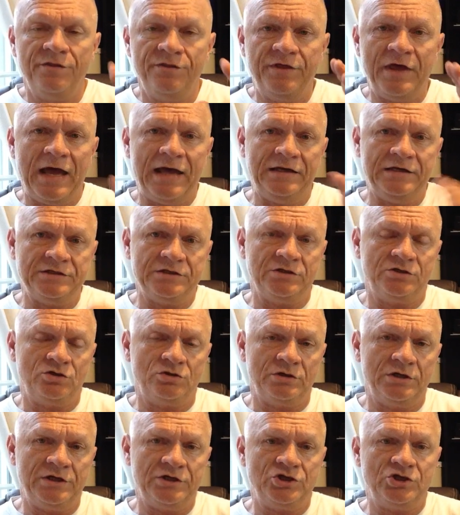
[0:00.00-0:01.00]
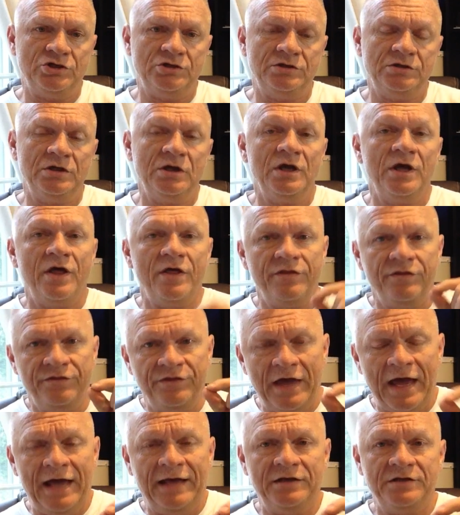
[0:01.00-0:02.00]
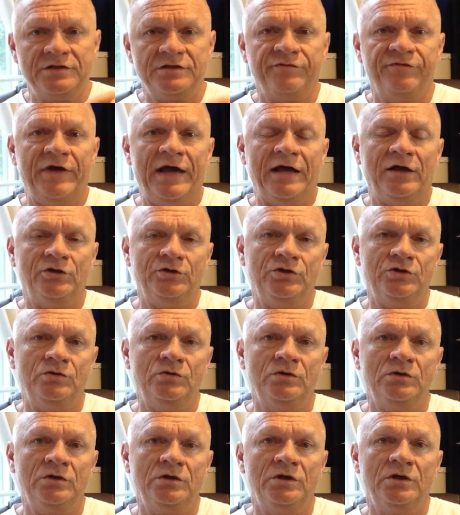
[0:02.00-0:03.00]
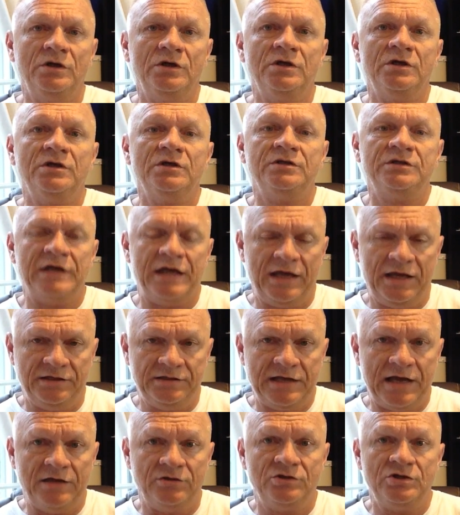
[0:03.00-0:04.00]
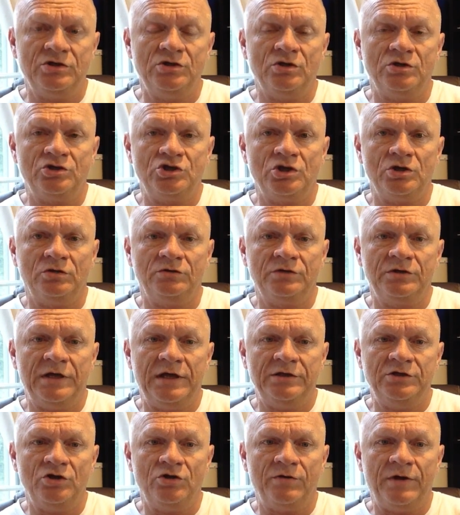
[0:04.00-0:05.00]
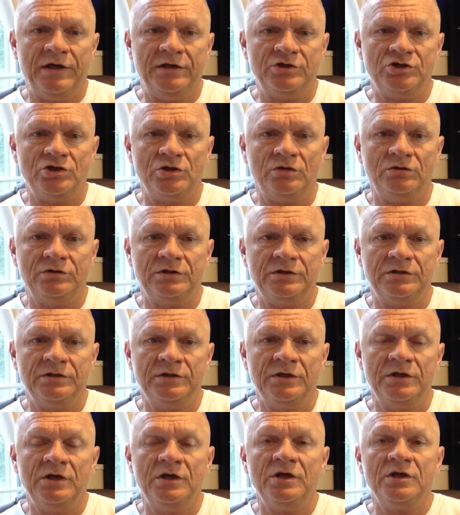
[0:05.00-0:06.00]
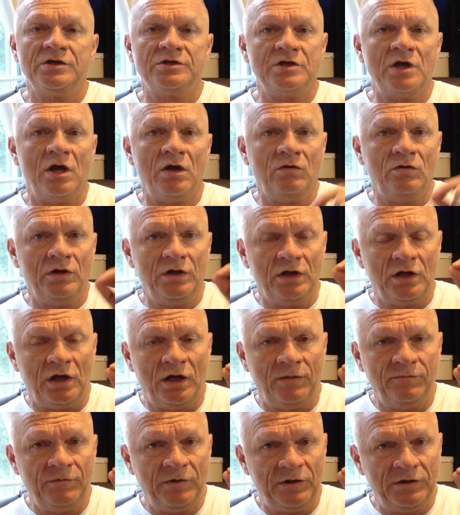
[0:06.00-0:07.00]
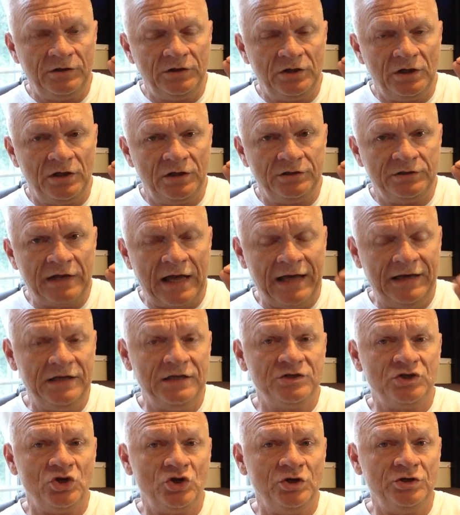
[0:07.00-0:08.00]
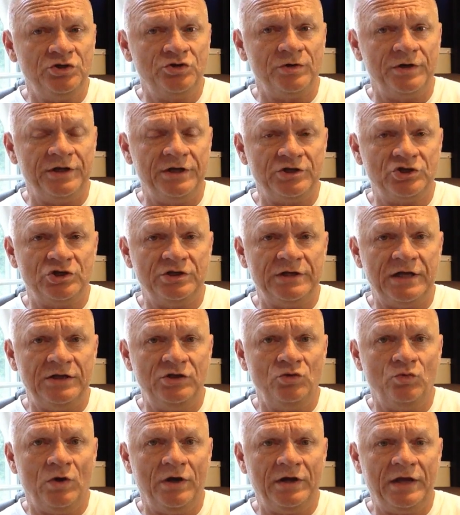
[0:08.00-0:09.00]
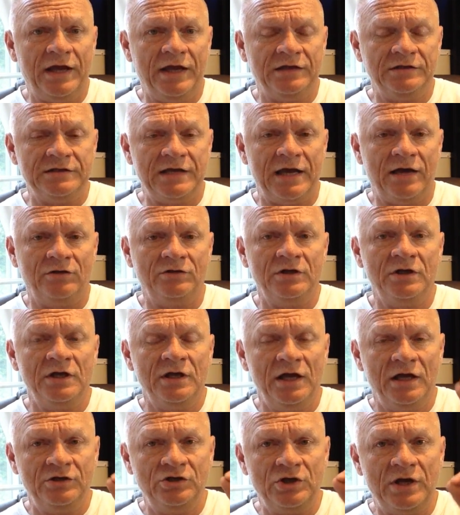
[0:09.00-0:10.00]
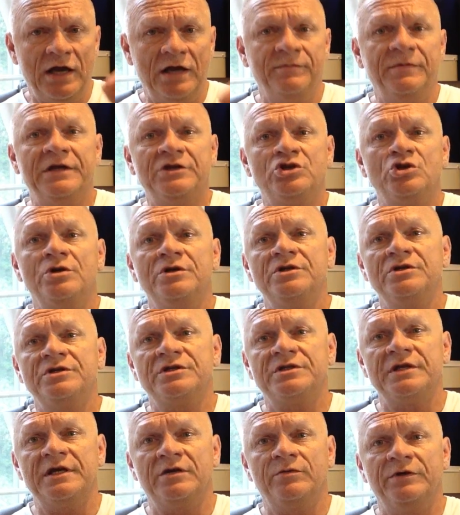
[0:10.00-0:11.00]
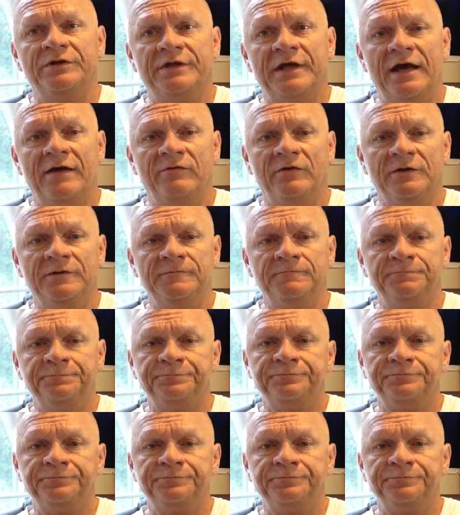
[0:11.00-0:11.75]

That is a tradition. That is a value to hand down to your children and your grandchildren. So that is a good tradition that you want to hand down. And you got to make sure you stick with that one.